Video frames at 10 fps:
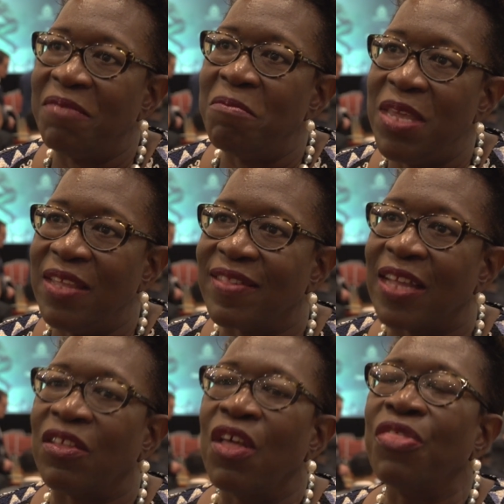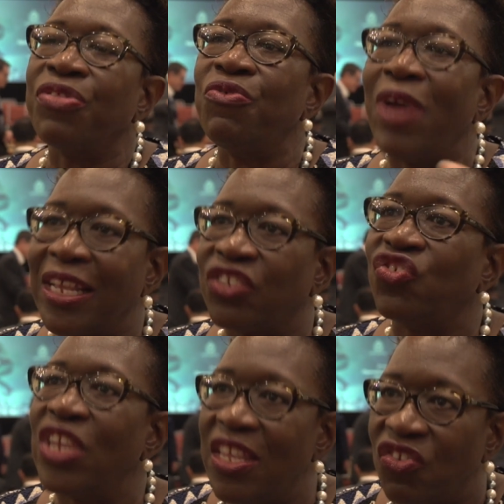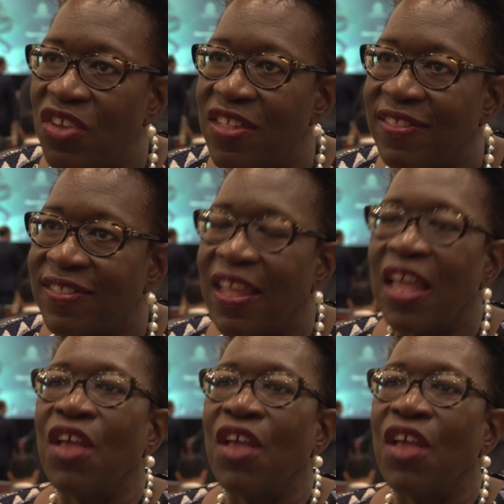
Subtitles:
it means that through exchanges,